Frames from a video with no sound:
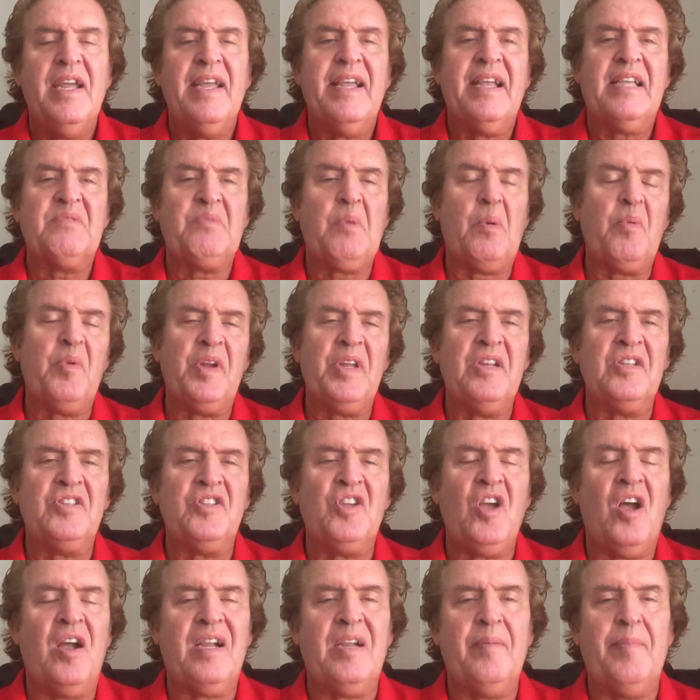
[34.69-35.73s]
Because what we're going to
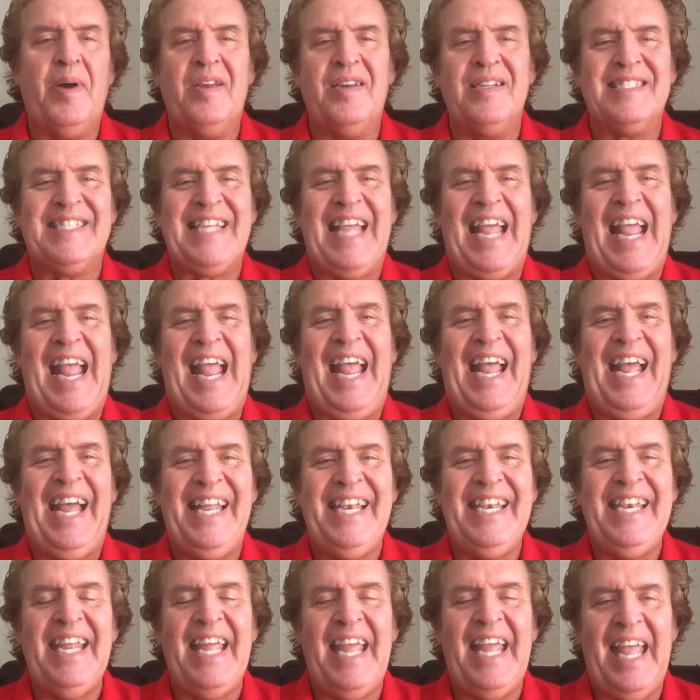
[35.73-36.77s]
talk about is
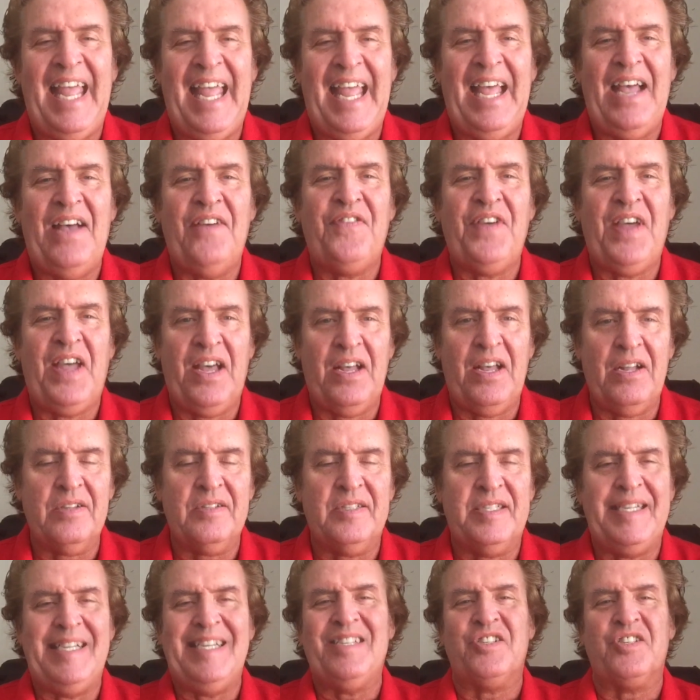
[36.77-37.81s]
NFL
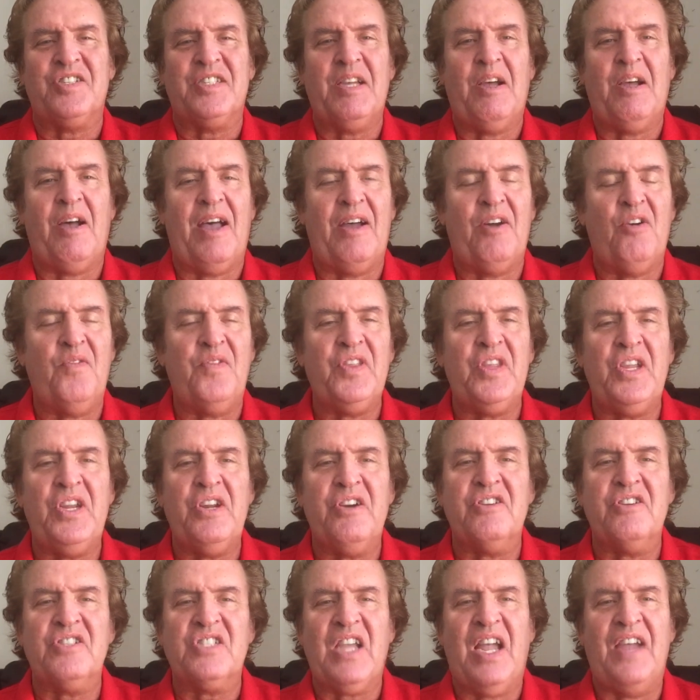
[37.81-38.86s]
teasers. Now, over the
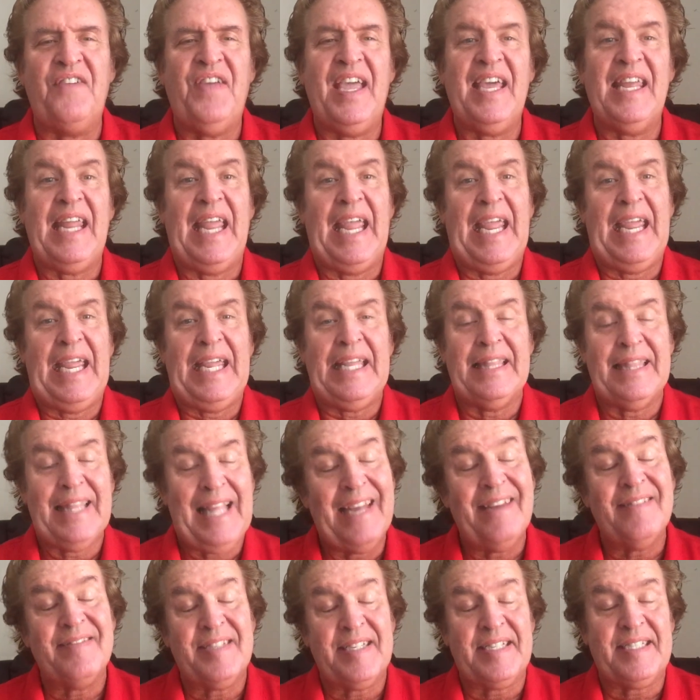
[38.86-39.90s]
years, I've had a
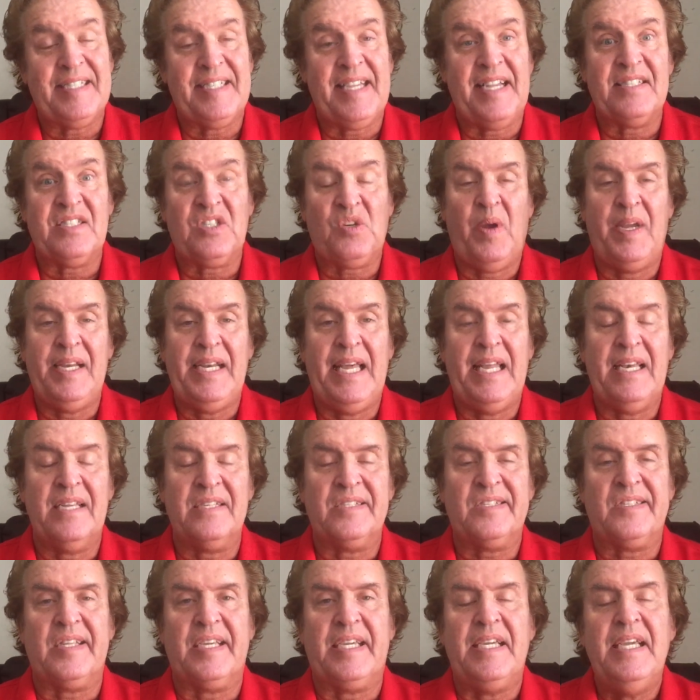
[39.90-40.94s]
lot of success, quite
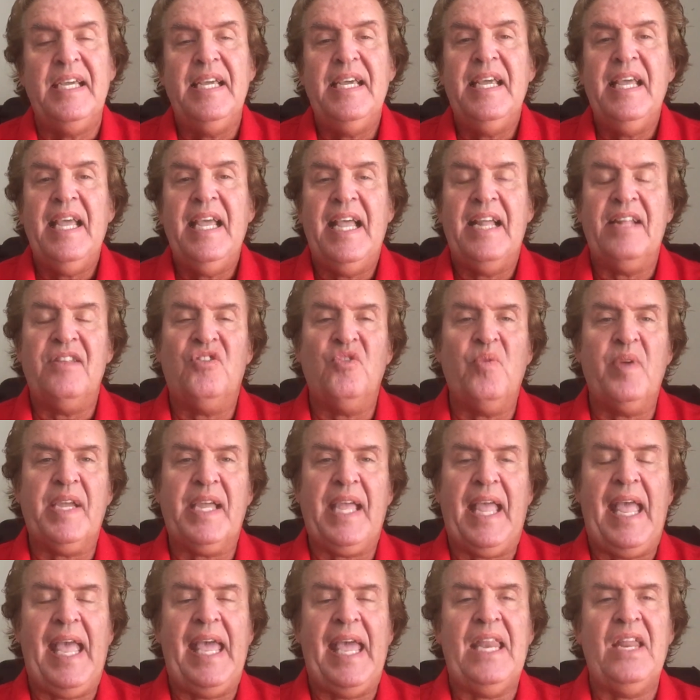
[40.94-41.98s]
honestly, in
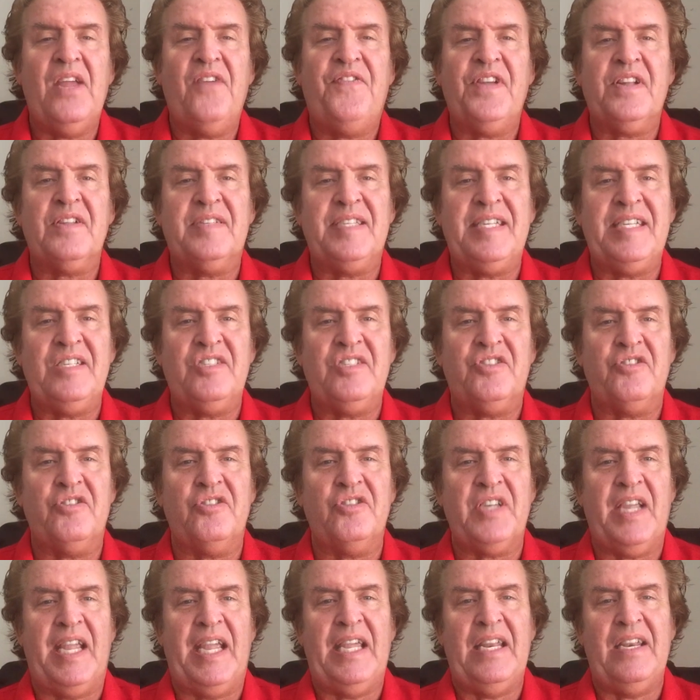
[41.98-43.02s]
doing NFL
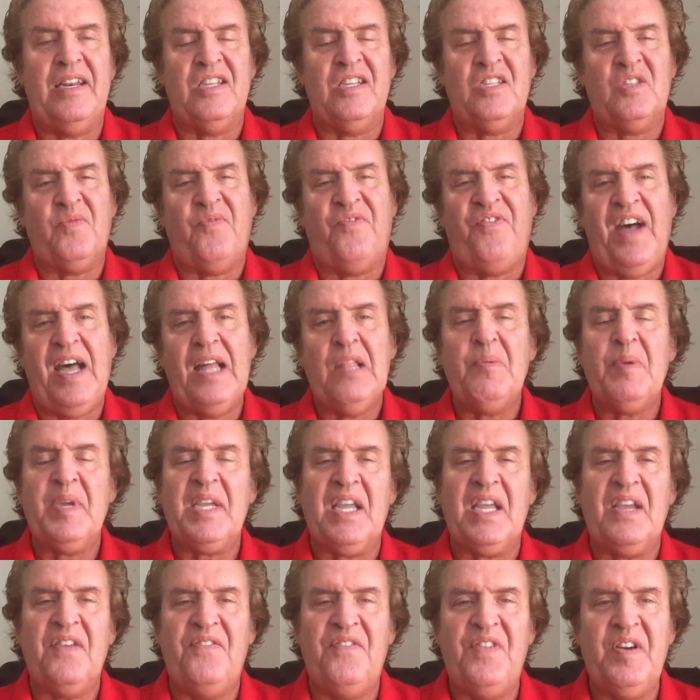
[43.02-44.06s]
teasers. And it's
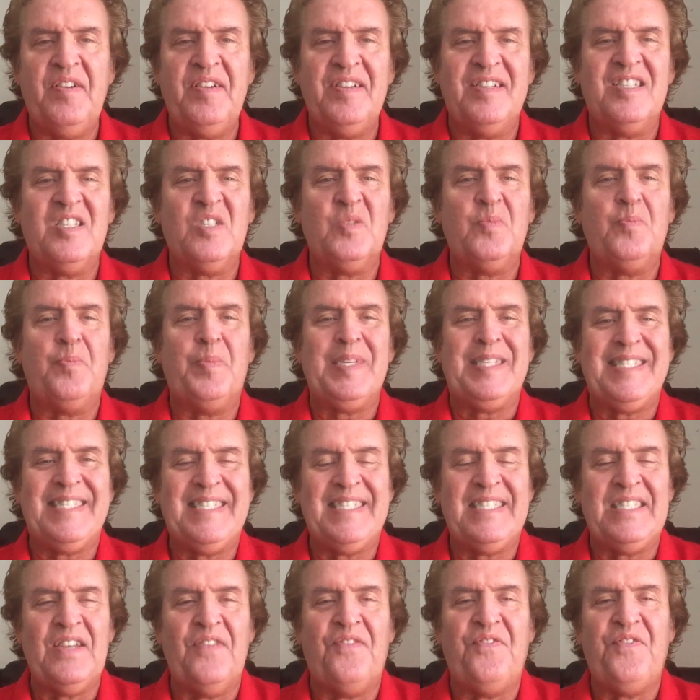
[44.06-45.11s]
following a very
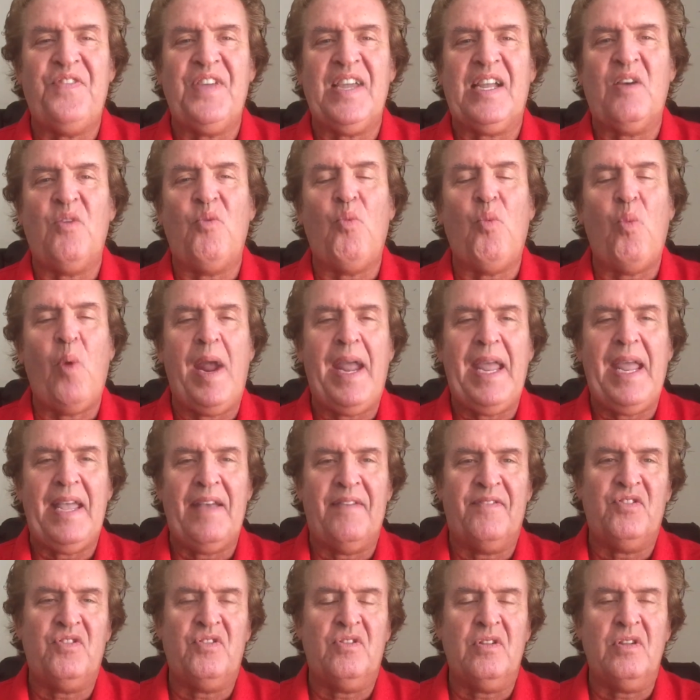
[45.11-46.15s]
specific way
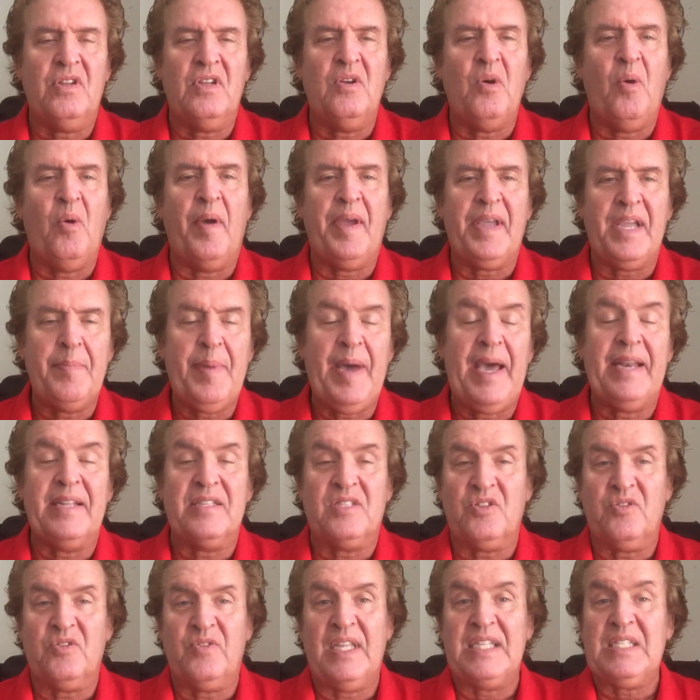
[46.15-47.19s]
of going about it.
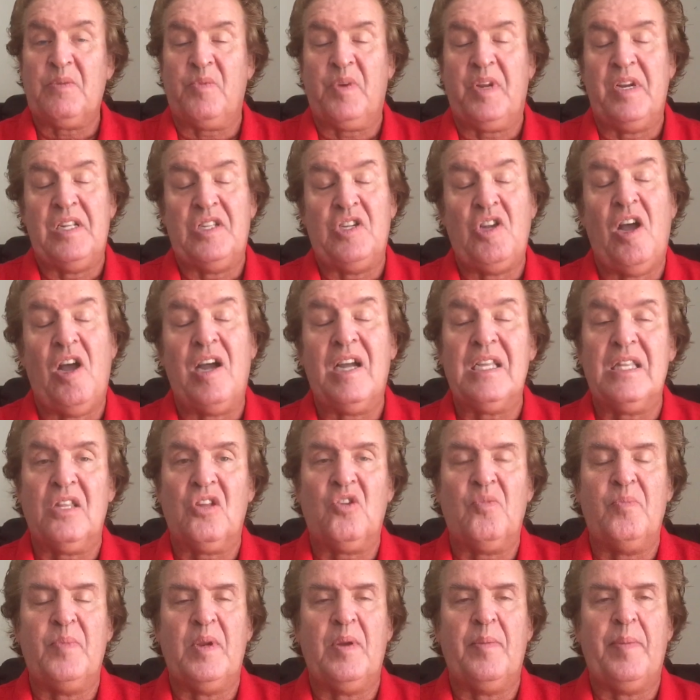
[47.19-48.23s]
So that's what we're going to talk a
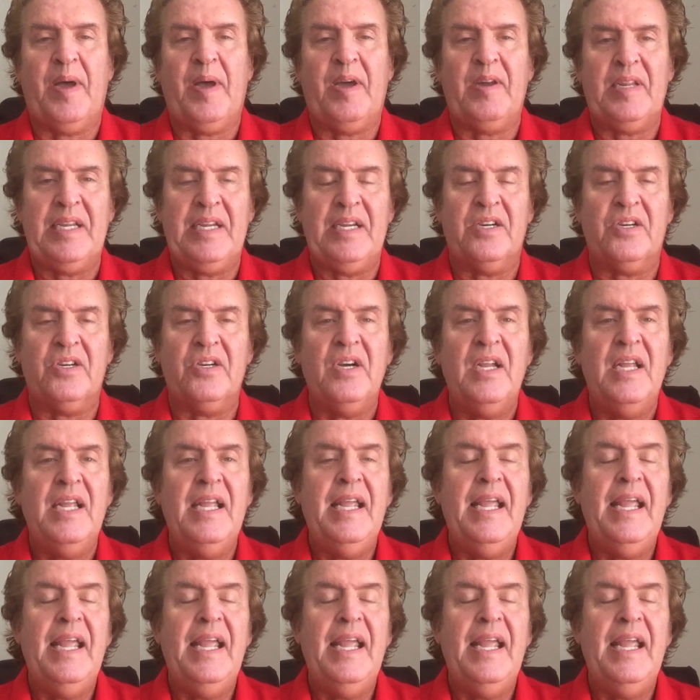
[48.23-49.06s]
little bit about here.